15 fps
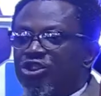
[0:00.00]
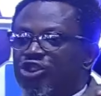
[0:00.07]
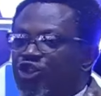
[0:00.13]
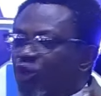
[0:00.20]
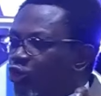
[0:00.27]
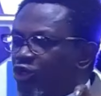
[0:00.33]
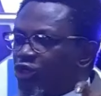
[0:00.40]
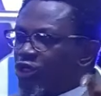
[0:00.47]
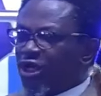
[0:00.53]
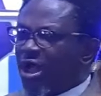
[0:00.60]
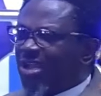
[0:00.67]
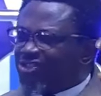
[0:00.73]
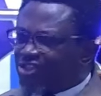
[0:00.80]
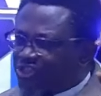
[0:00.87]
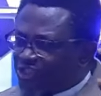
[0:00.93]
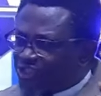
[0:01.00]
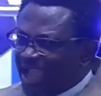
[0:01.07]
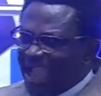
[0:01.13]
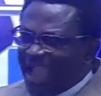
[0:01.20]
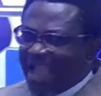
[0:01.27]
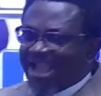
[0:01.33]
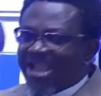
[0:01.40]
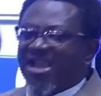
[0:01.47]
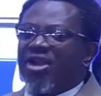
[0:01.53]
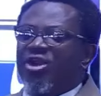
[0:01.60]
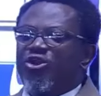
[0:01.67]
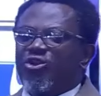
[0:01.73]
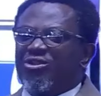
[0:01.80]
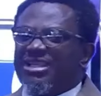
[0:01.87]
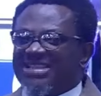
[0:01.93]
Do not say
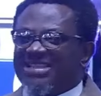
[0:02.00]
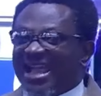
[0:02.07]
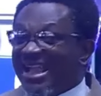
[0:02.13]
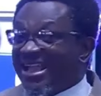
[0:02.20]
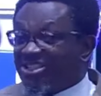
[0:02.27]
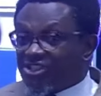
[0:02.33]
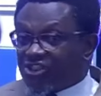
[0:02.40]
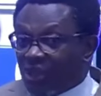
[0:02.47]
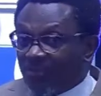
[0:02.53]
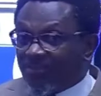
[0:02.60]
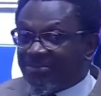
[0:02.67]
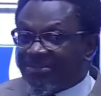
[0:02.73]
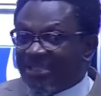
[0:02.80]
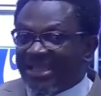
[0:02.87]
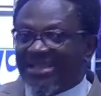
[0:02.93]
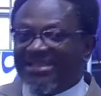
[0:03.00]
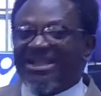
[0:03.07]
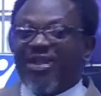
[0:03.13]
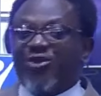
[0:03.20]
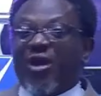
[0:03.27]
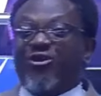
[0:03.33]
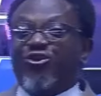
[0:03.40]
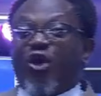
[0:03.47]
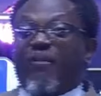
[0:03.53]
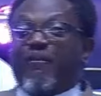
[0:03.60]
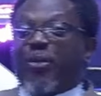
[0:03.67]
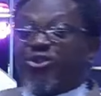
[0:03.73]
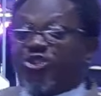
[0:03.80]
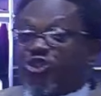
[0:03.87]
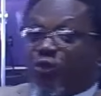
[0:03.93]
you desire something that you are not
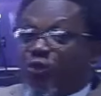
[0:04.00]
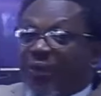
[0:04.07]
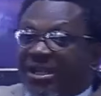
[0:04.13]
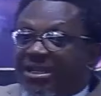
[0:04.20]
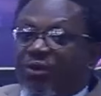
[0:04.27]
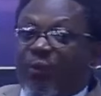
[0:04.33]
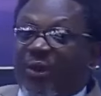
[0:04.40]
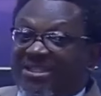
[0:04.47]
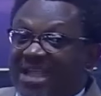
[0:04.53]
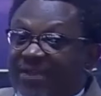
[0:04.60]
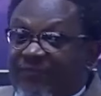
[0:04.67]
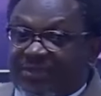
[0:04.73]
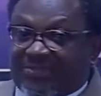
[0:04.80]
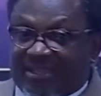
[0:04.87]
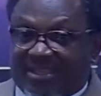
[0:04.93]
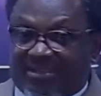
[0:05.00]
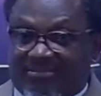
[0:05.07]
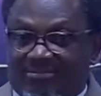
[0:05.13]
pursuing with everything.